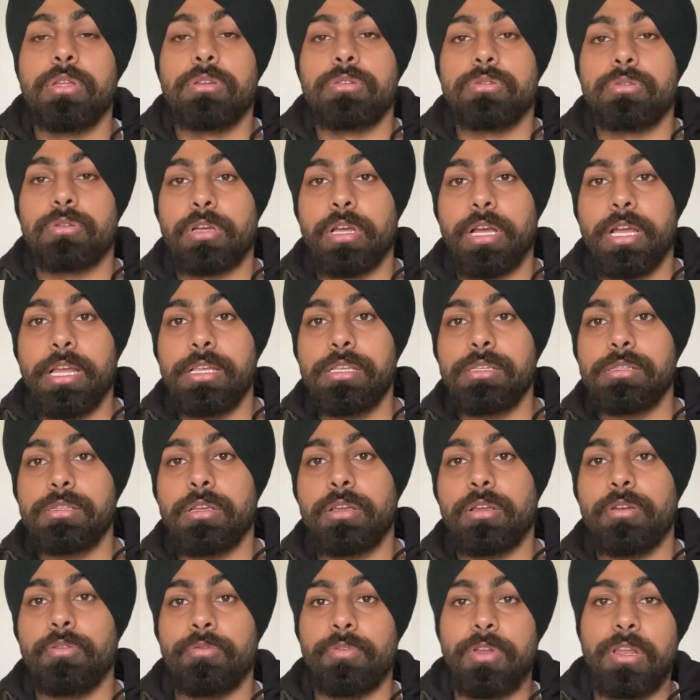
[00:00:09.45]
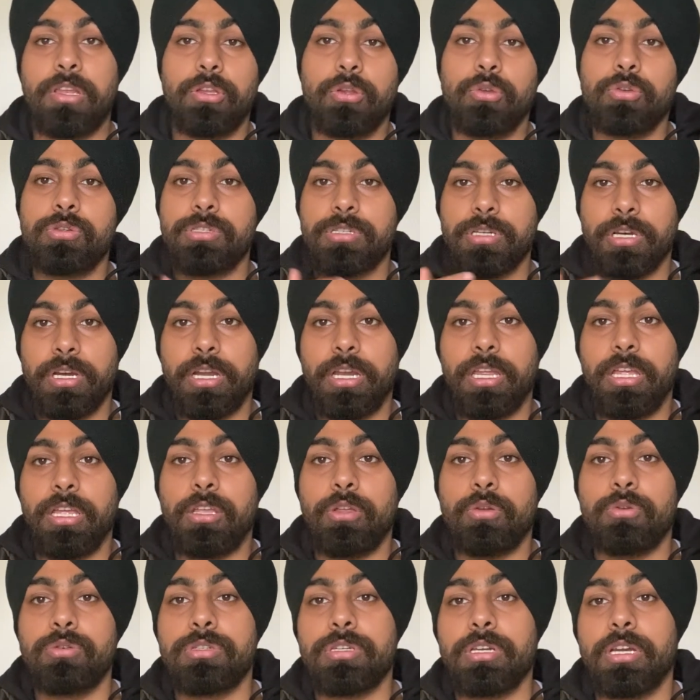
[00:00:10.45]
So guys, when you study
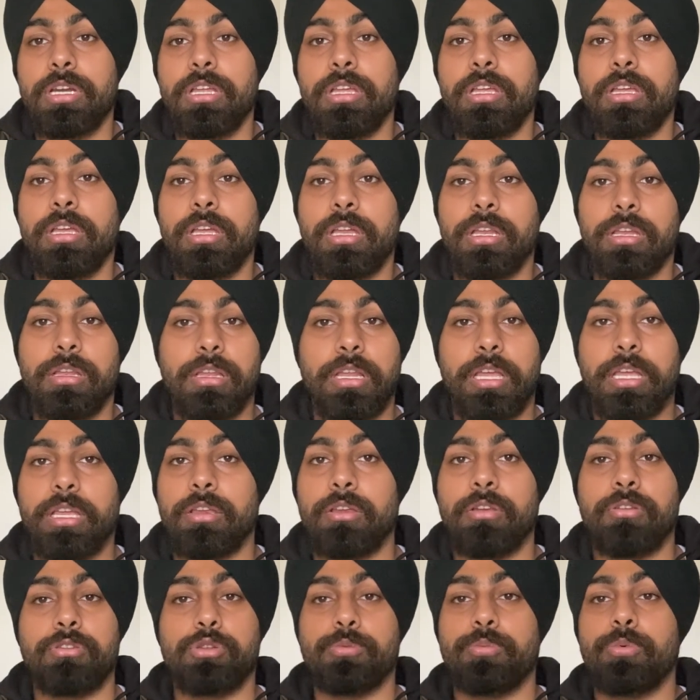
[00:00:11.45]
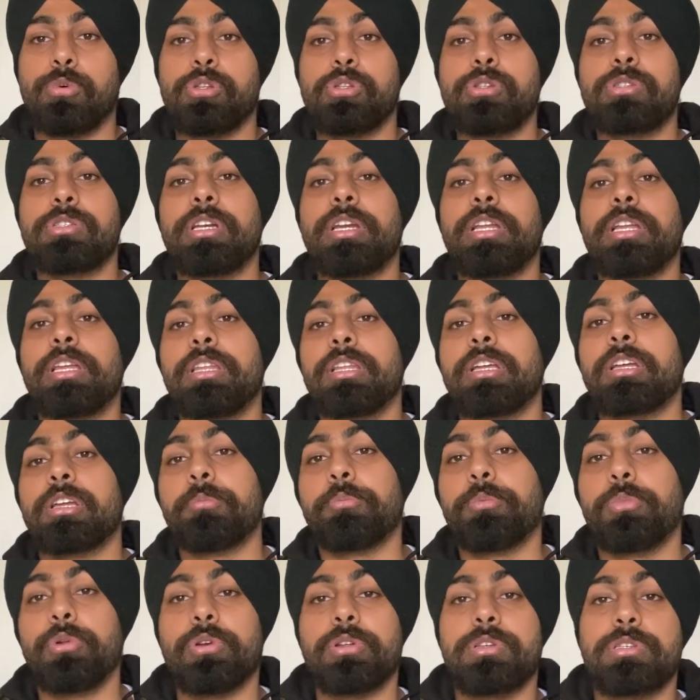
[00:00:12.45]
in suppose you're studying in the
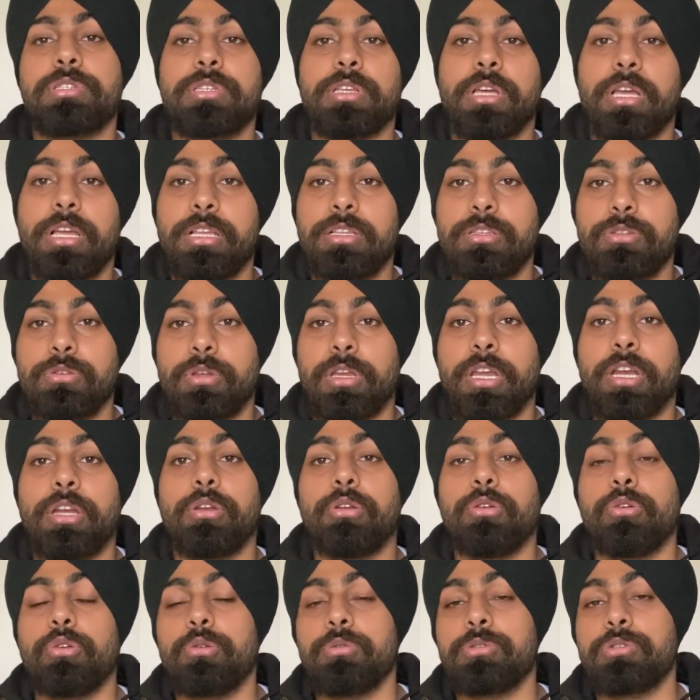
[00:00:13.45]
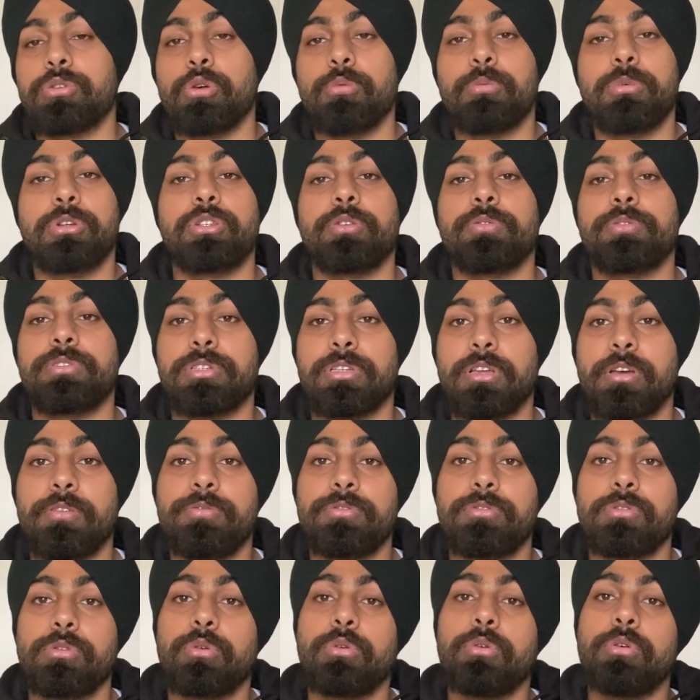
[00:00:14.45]
computer science, you get to know so much of stuff.
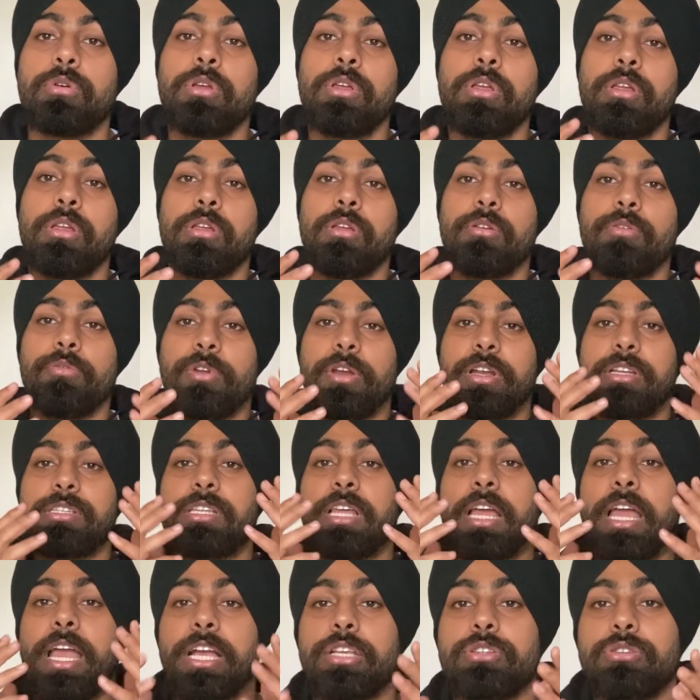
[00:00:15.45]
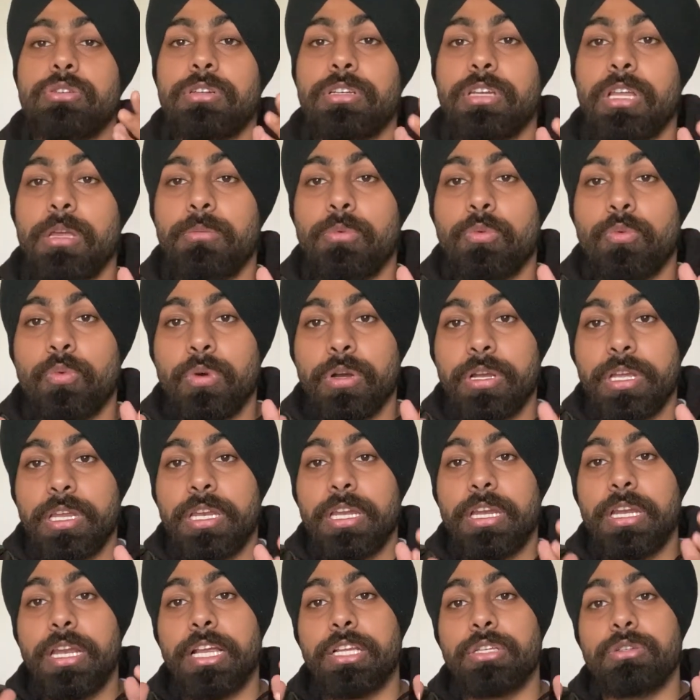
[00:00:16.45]
So when it's the actual time you work in
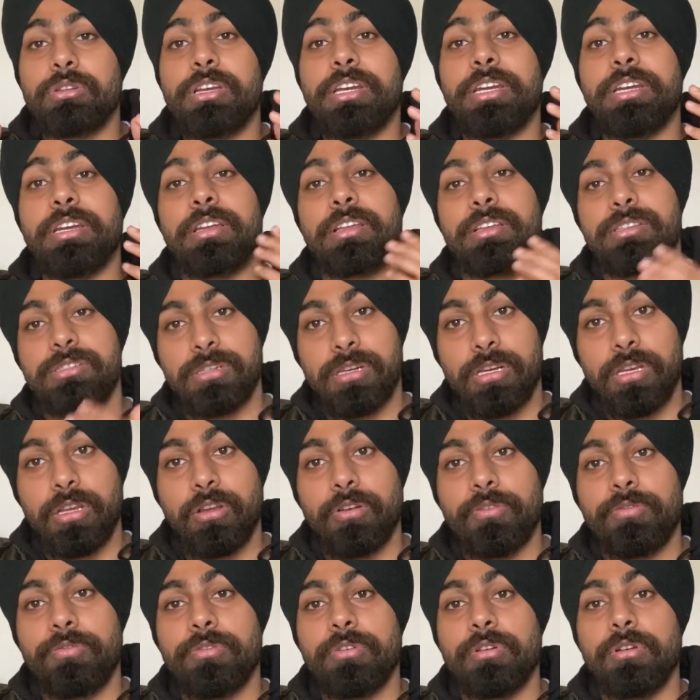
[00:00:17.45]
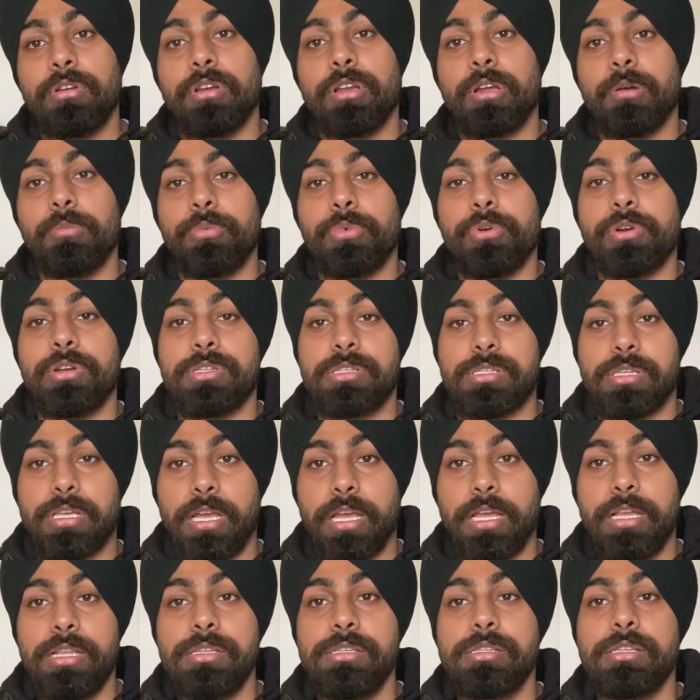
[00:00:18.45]
an actual industry of computer
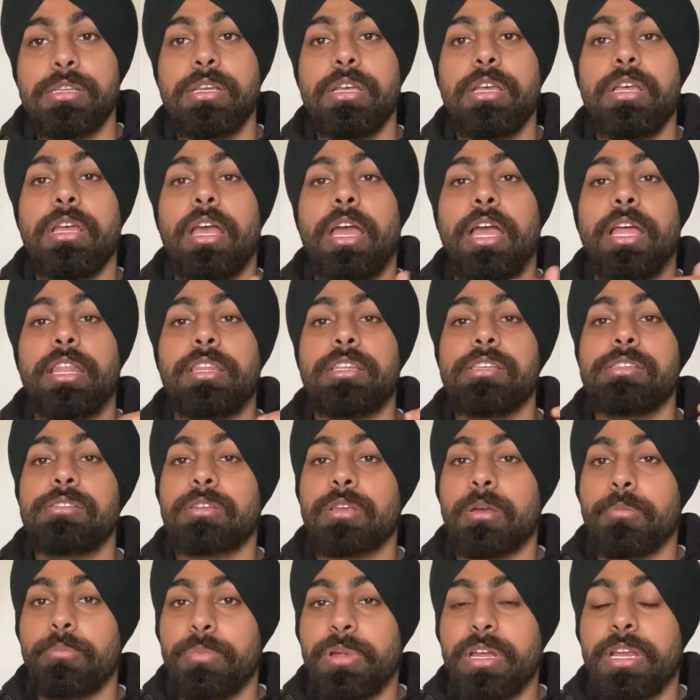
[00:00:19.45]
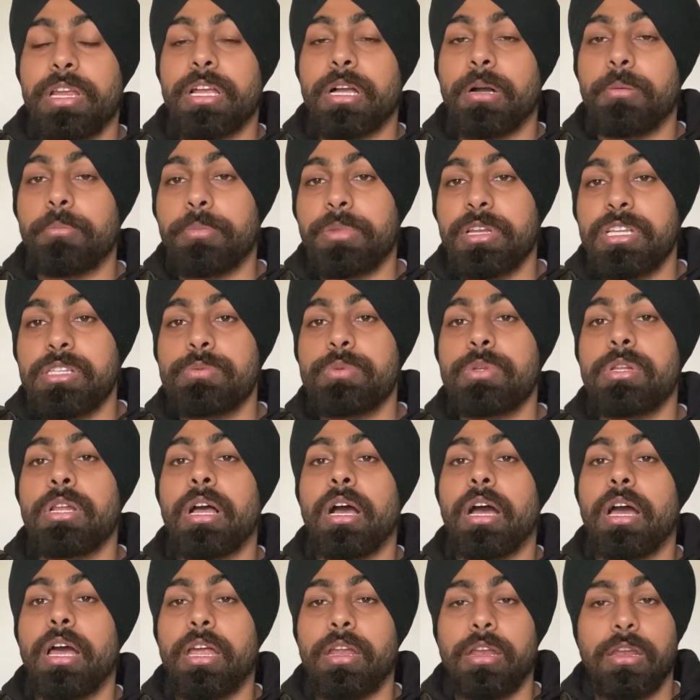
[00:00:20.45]
science, and these big companies will
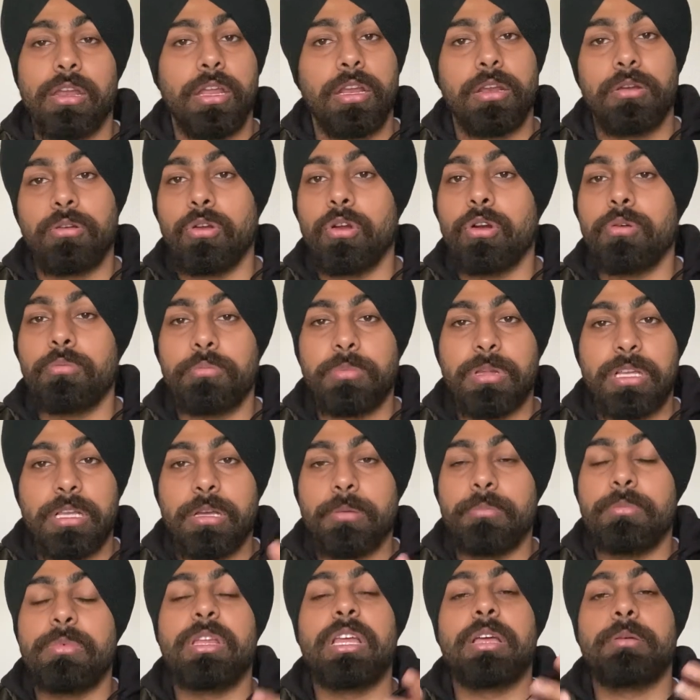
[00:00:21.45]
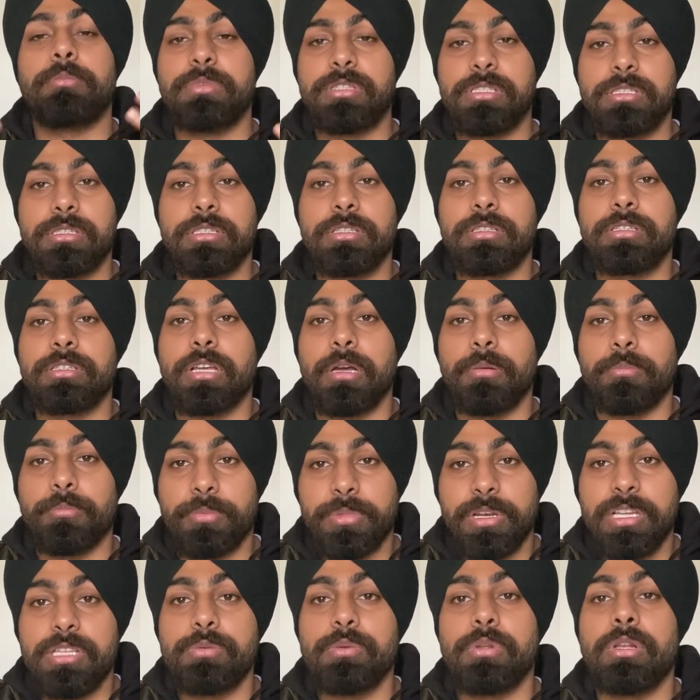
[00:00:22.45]
hire, like not big company, these
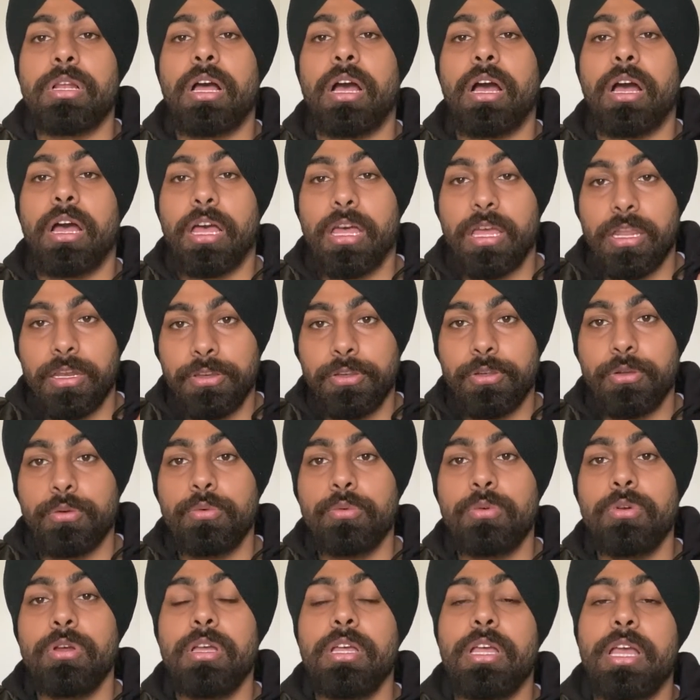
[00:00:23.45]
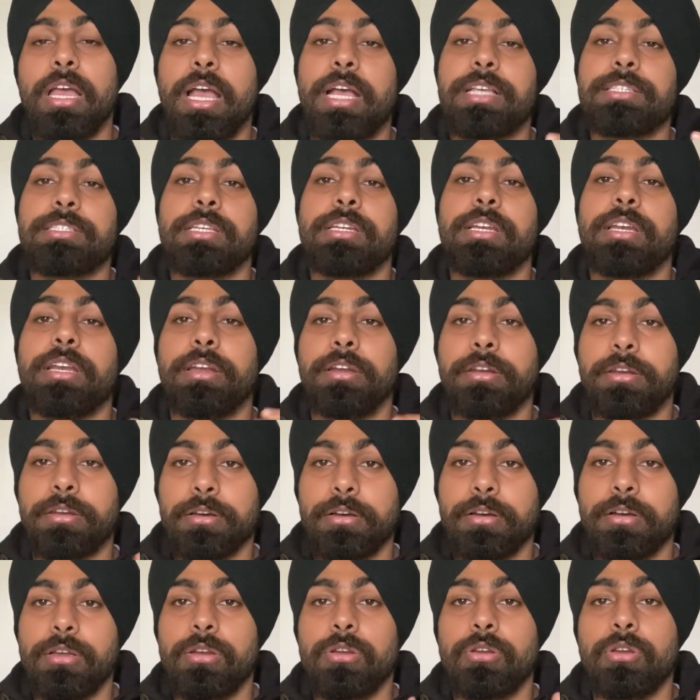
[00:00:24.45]
companies will hire you as an
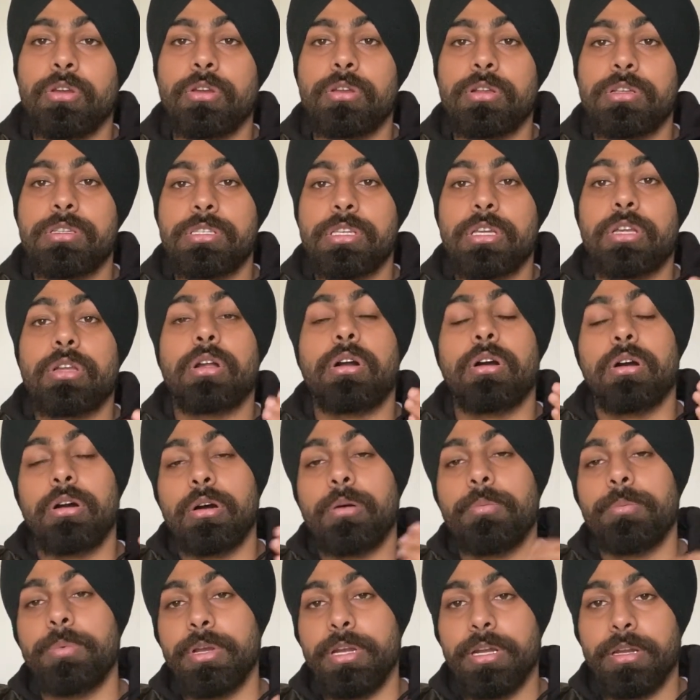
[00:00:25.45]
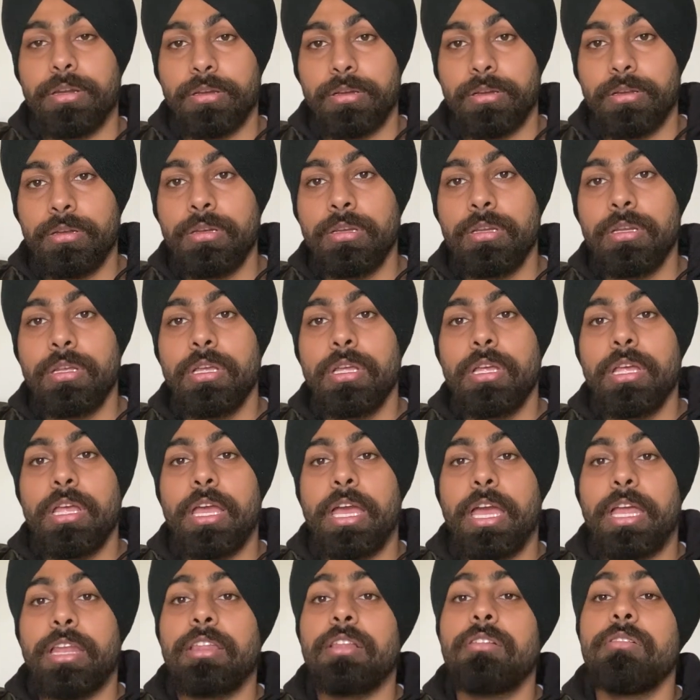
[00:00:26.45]
intern, or you could say co-op intern,
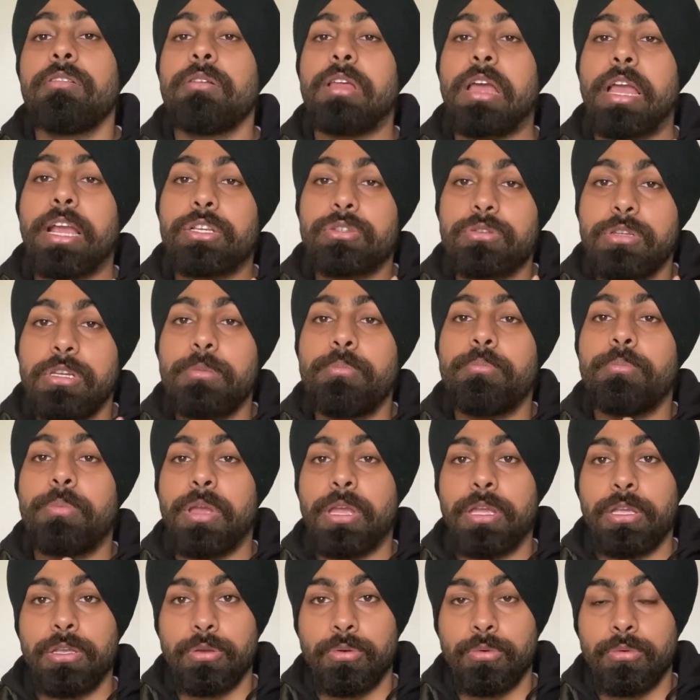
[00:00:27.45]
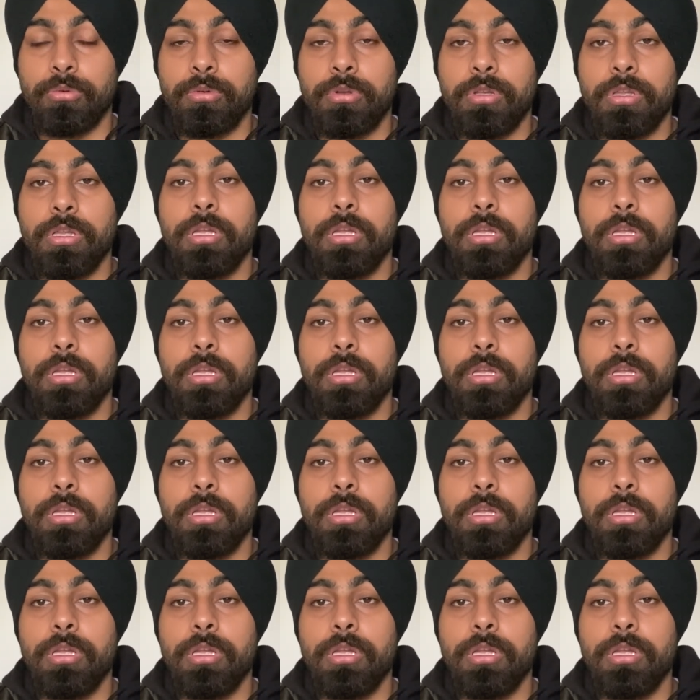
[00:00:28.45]
and they'll actually pay you.